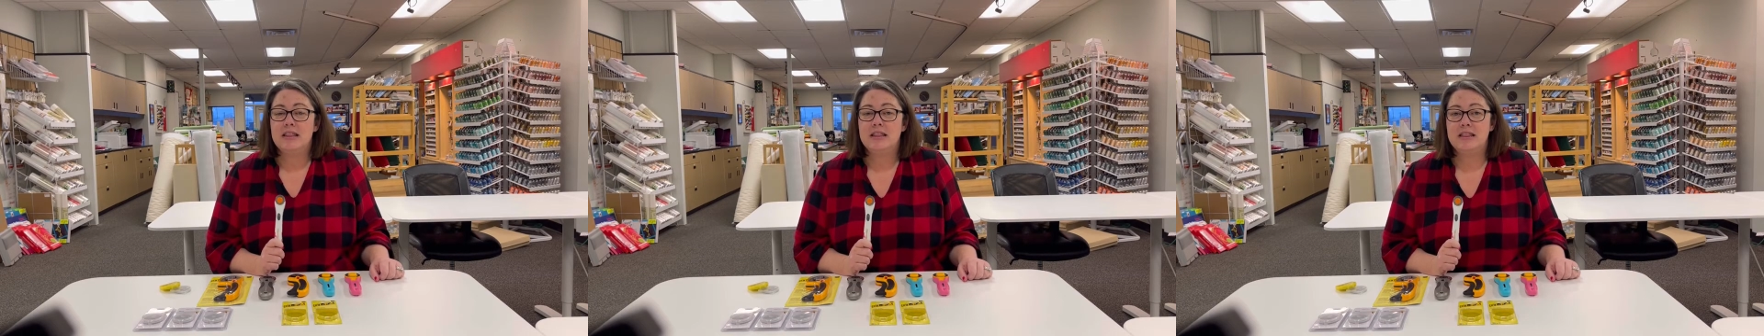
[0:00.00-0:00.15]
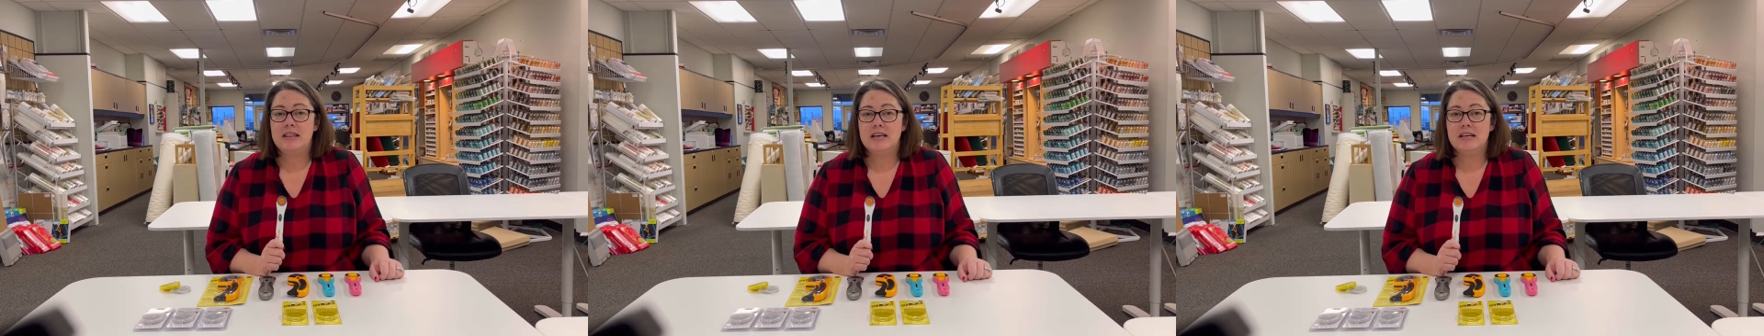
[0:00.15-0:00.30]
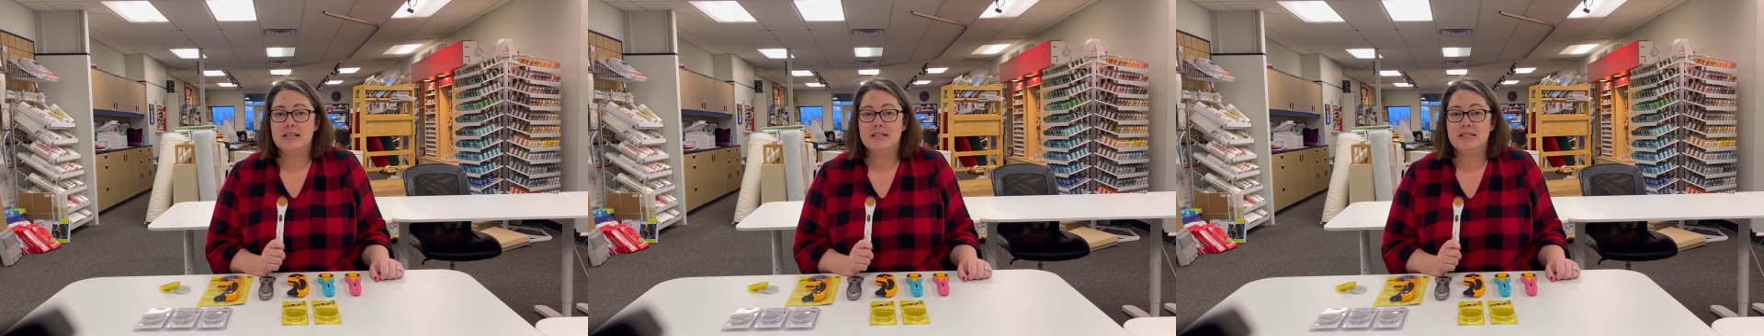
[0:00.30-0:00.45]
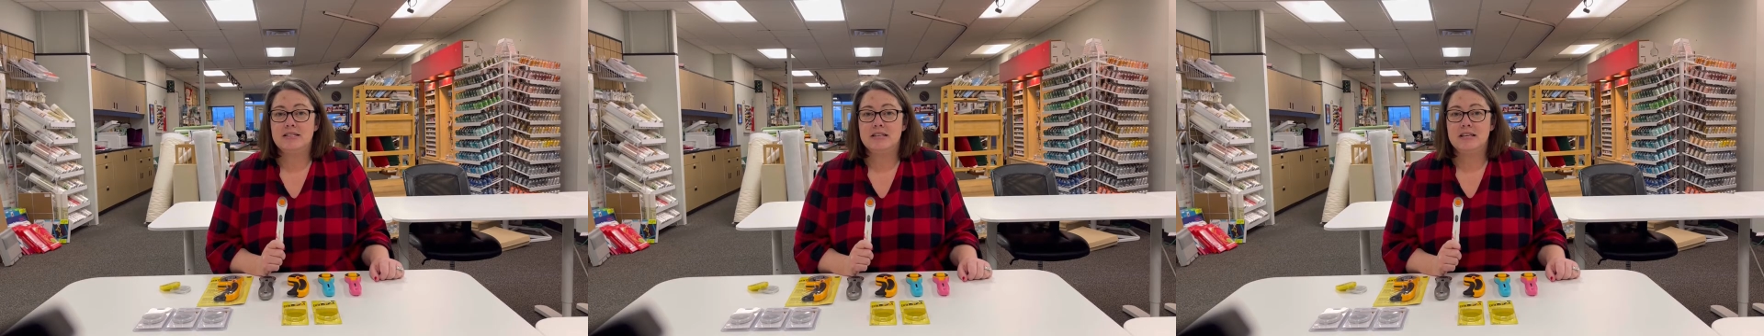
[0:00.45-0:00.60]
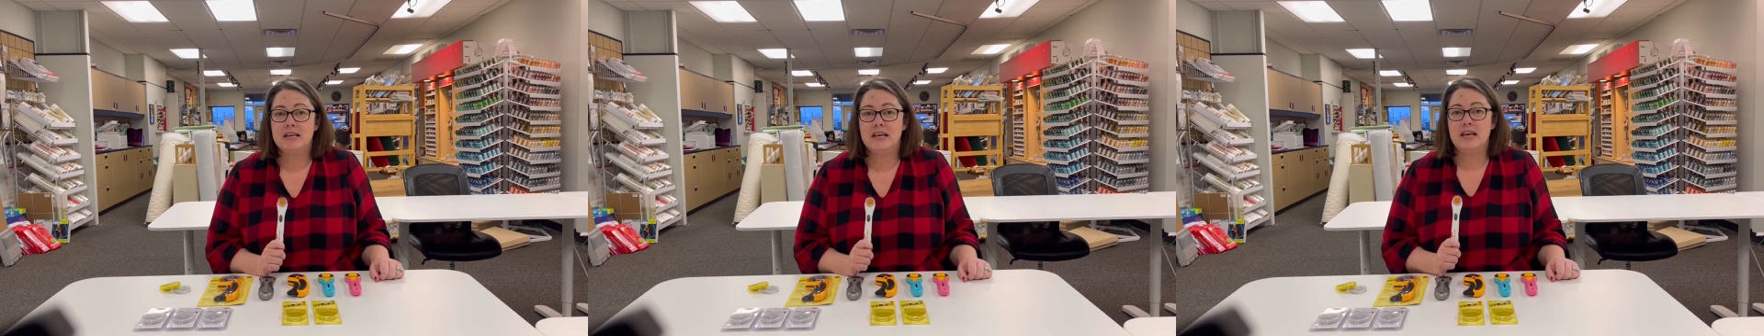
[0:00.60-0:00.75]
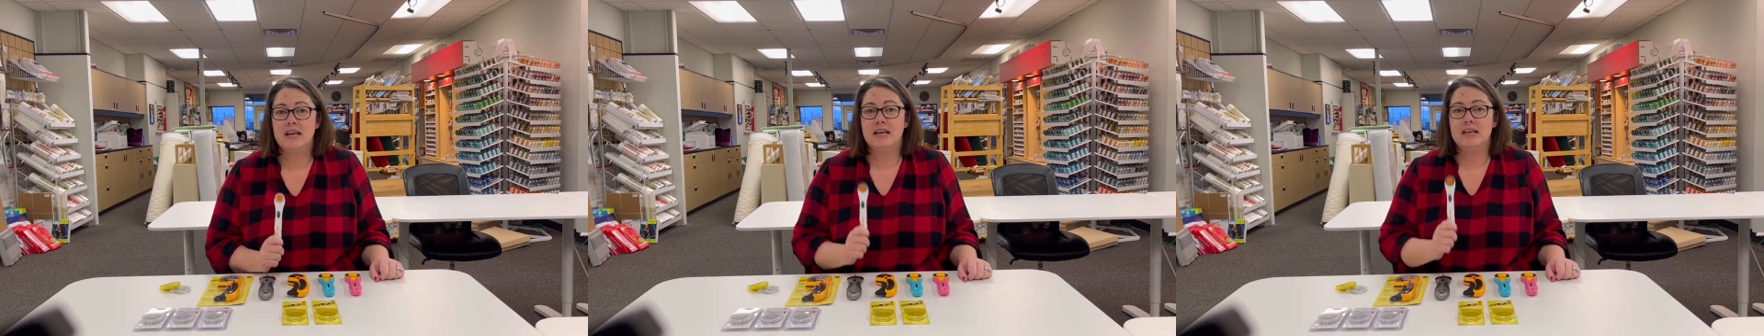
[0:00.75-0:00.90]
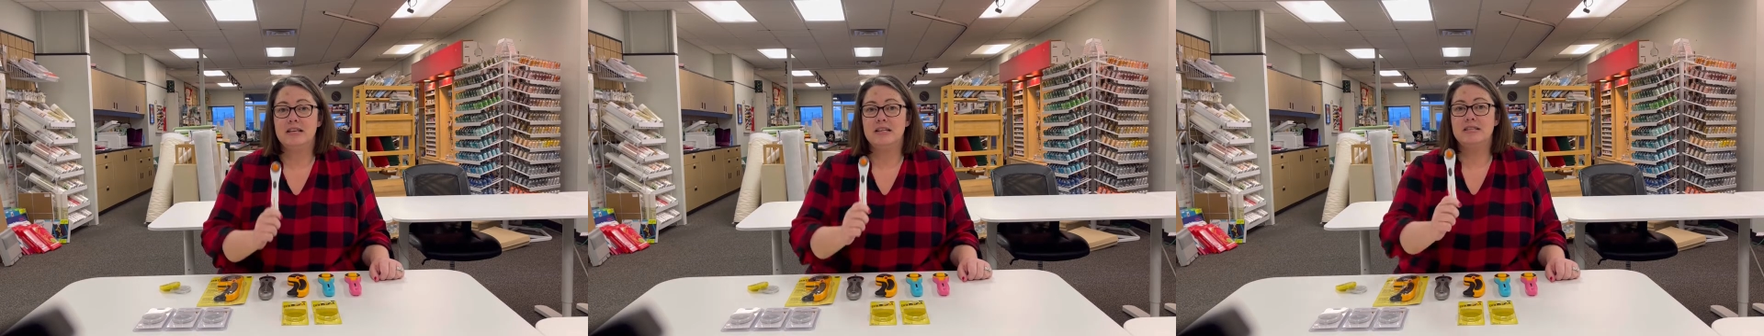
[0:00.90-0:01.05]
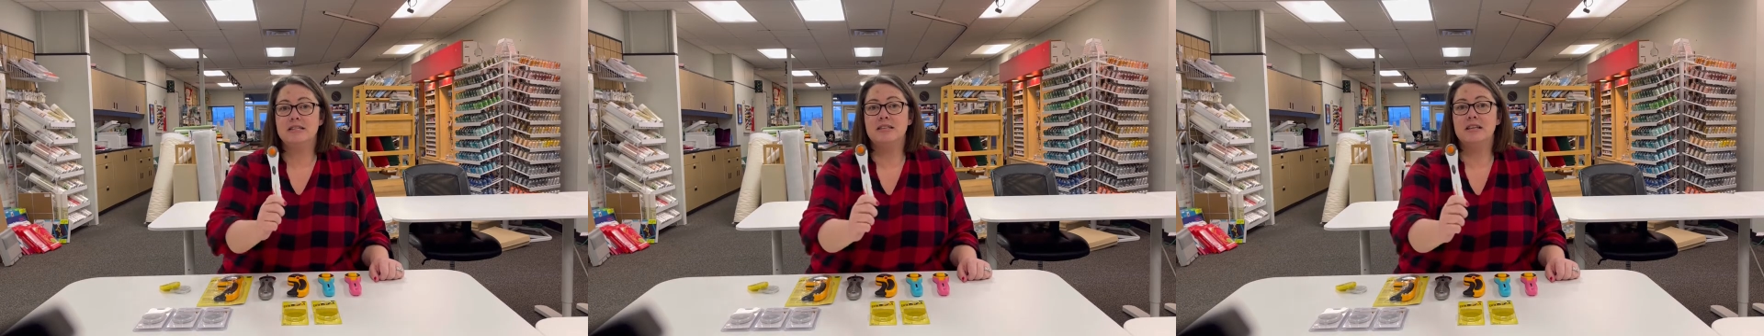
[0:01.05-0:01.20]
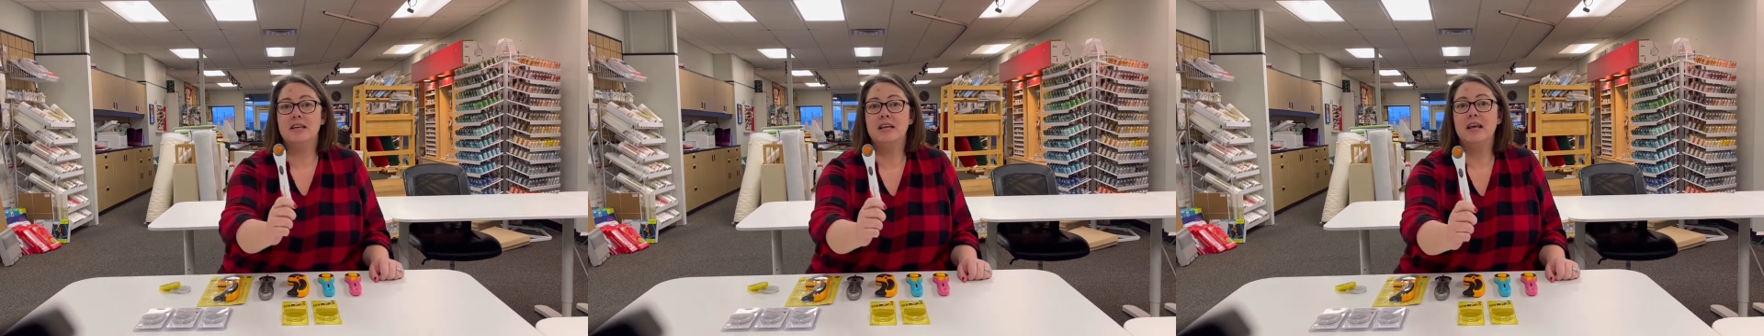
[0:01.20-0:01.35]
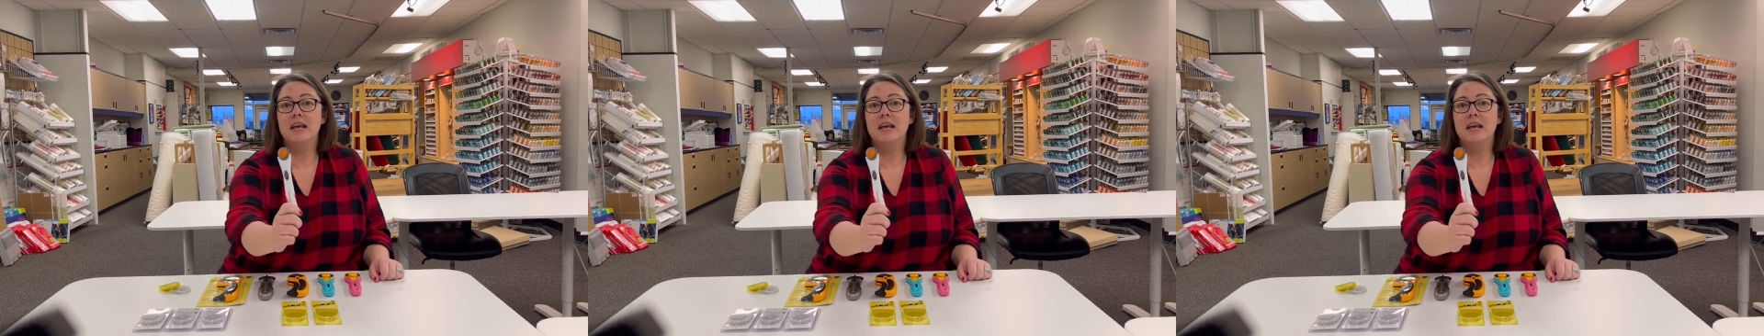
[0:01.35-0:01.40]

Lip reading: This is